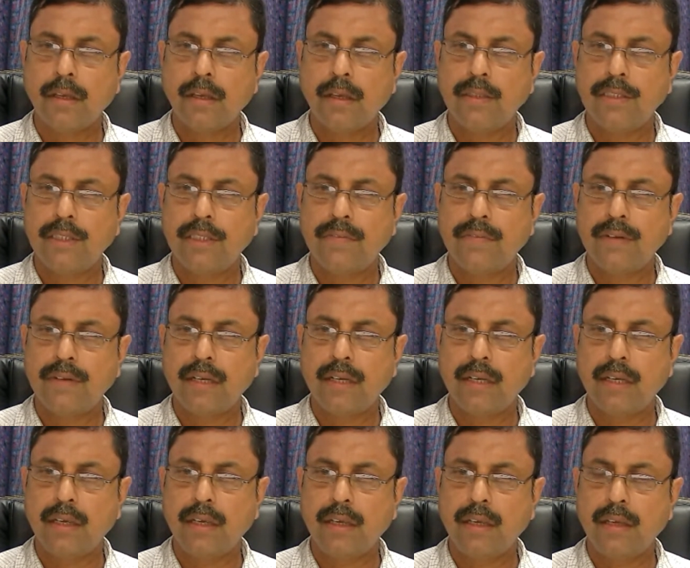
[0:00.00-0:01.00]

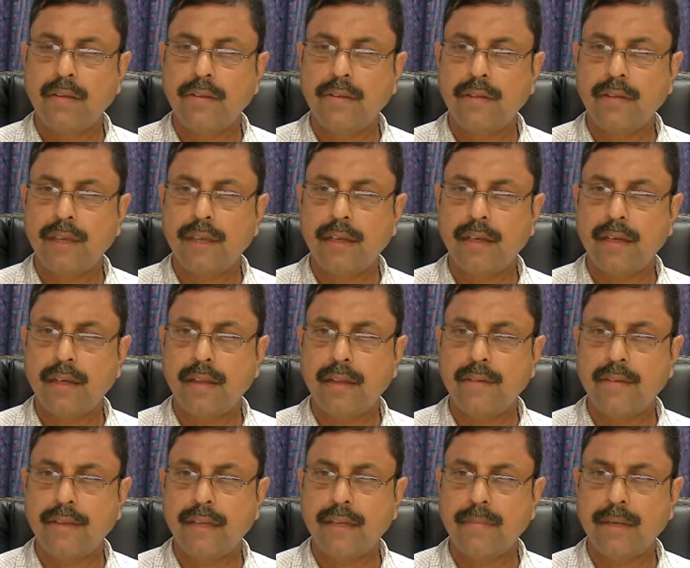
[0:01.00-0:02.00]
Shivangi said in
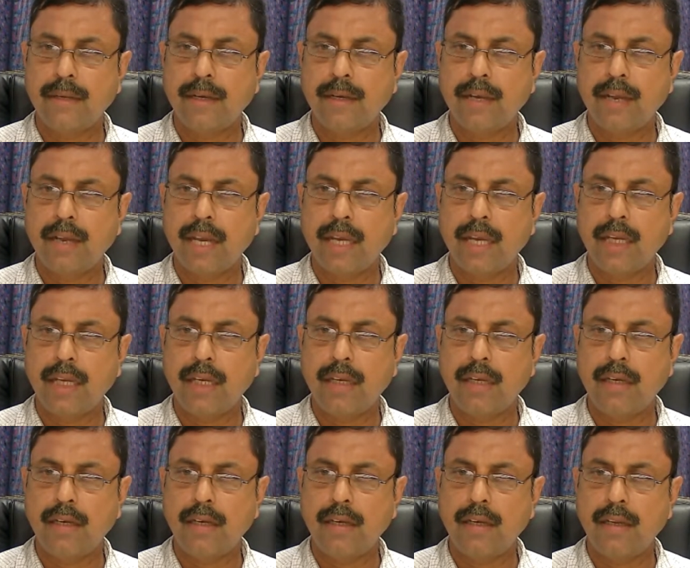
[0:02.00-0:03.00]
assignment
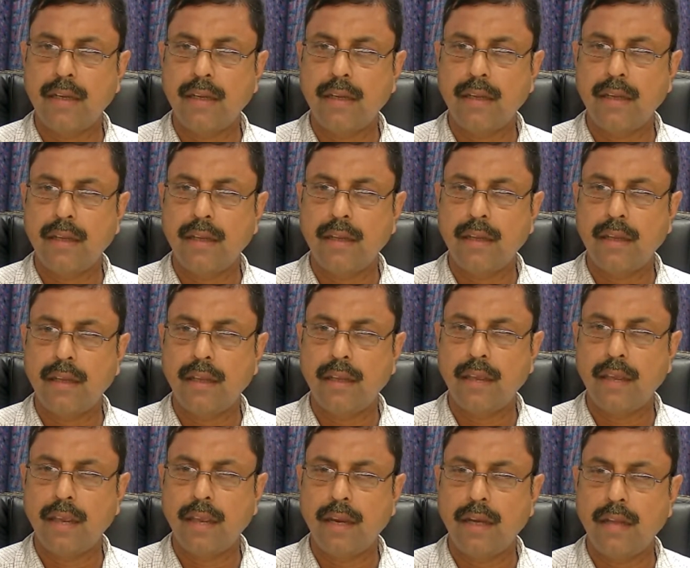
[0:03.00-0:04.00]
9,
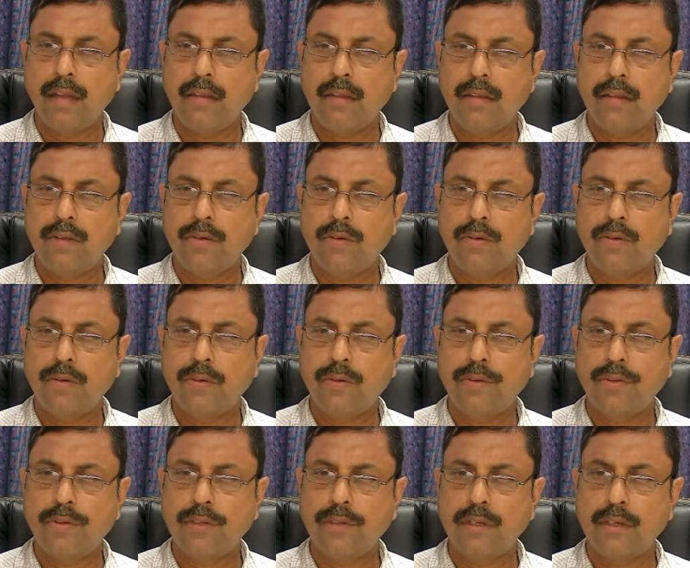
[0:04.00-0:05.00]
8
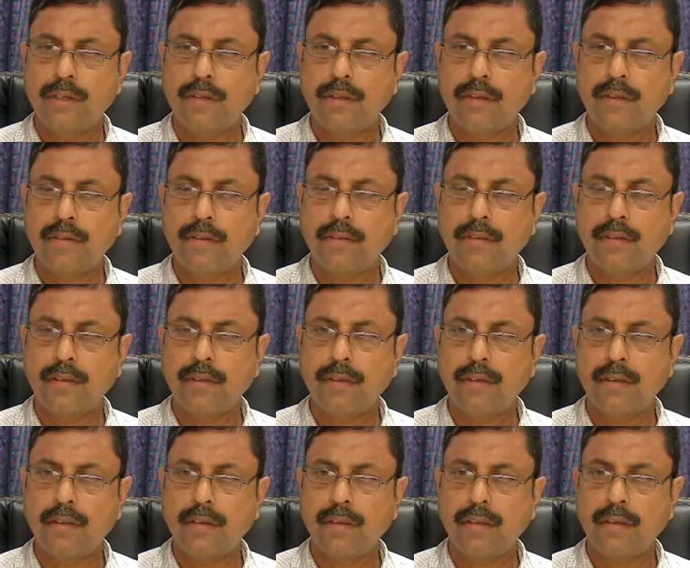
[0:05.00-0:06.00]
question is
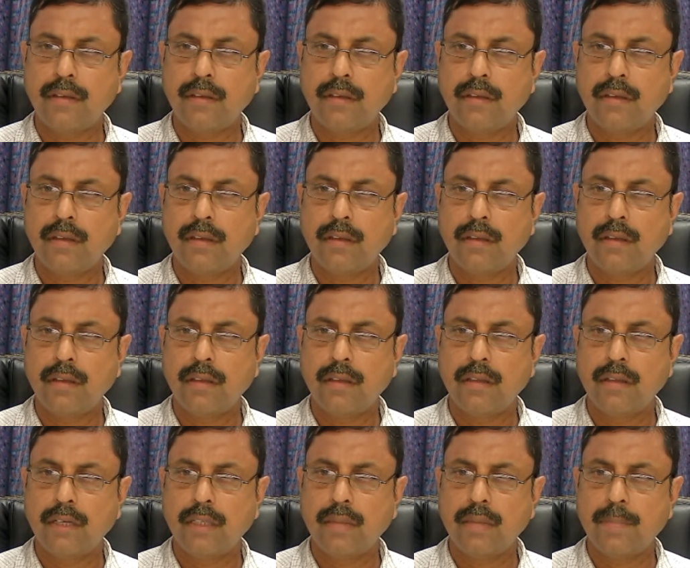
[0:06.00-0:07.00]
asking
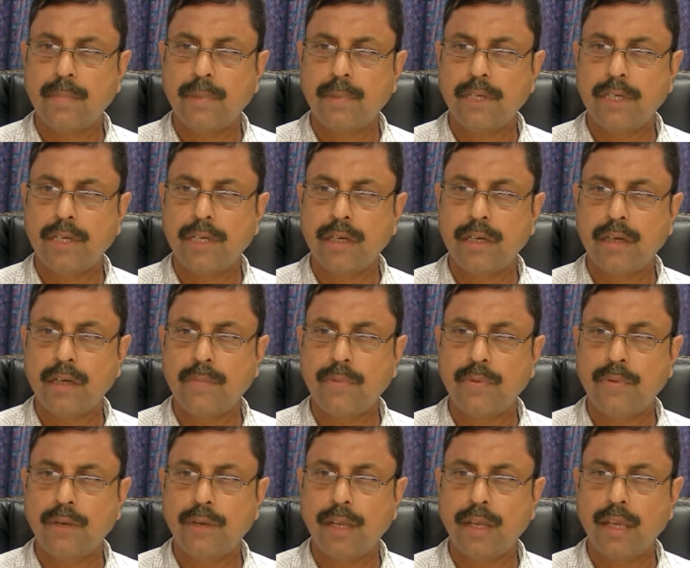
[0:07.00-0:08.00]
that the pressure
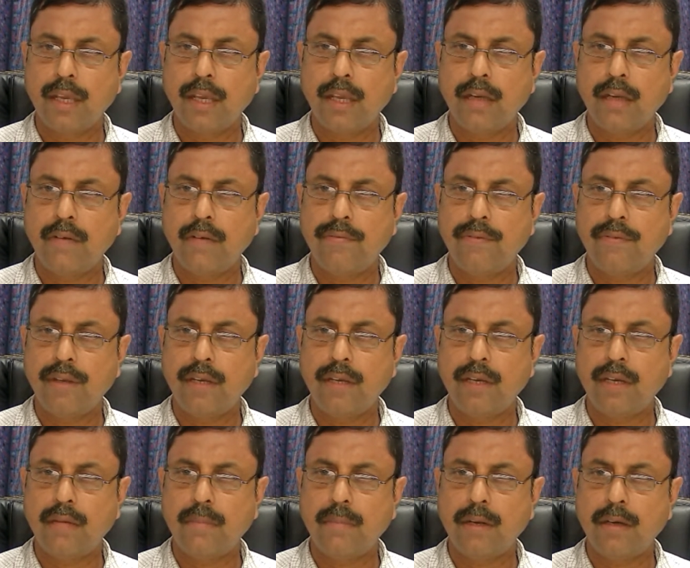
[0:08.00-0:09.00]
input A in
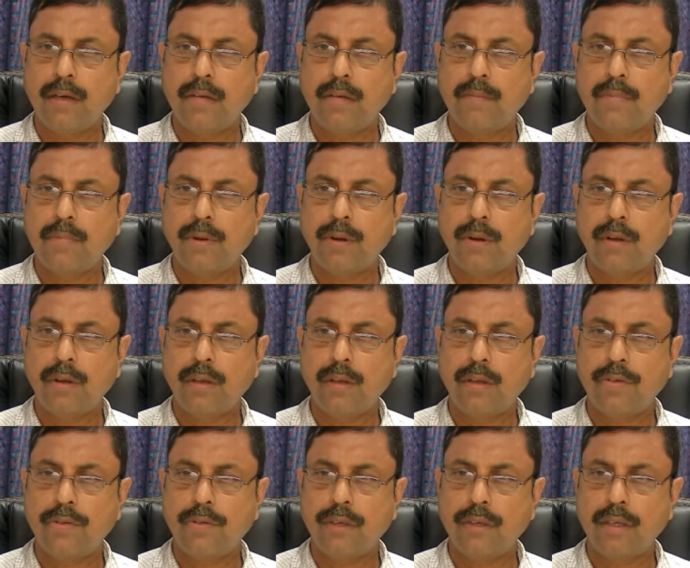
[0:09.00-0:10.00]
figure, but block is
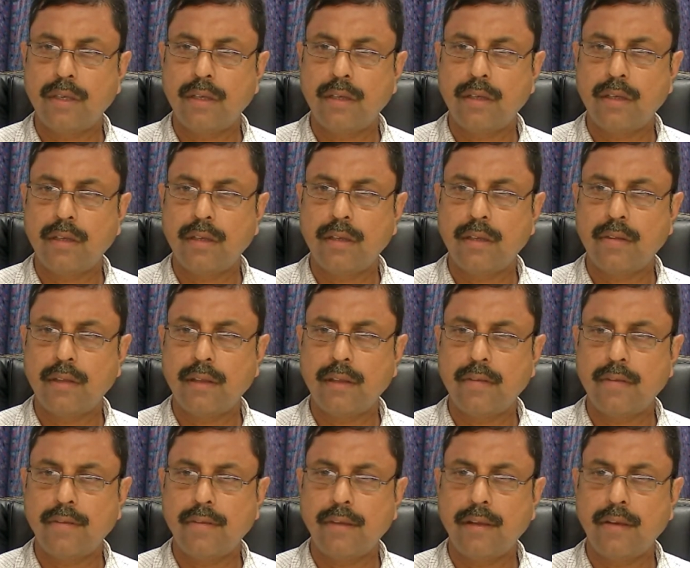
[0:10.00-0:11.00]
showing
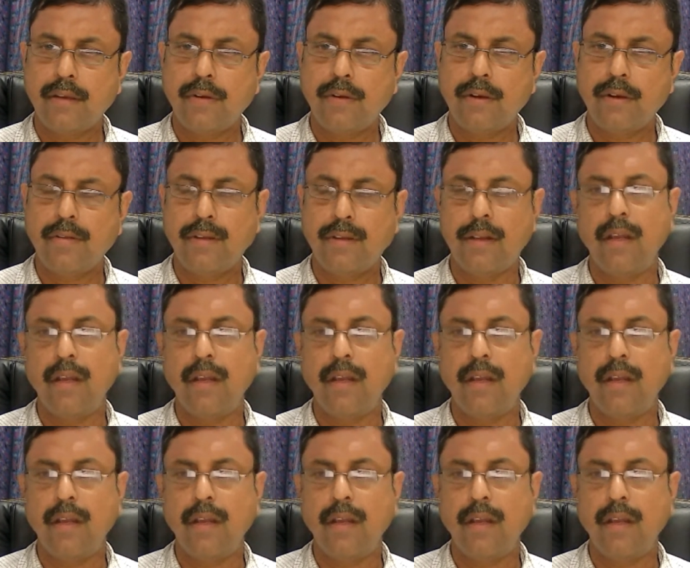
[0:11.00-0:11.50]
Celsius units.